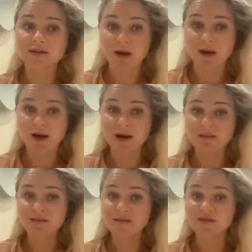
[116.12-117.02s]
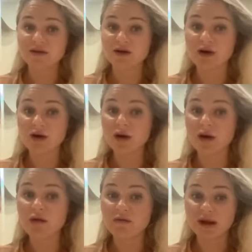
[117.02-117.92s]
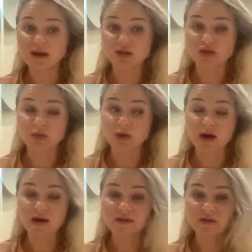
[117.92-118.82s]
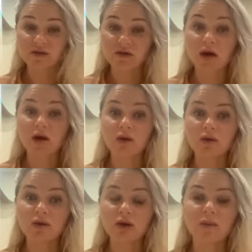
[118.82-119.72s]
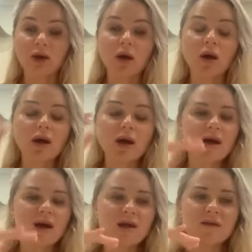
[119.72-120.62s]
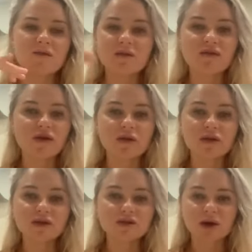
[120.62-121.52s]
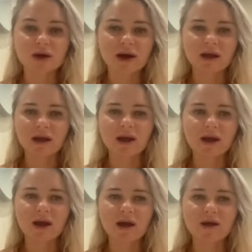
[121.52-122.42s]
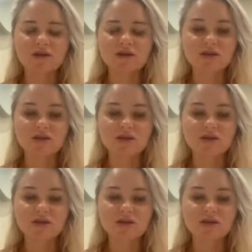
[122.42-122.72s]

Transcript: times, relationship-wise, a very long time ago, and I've never felt the need to look at it. Like I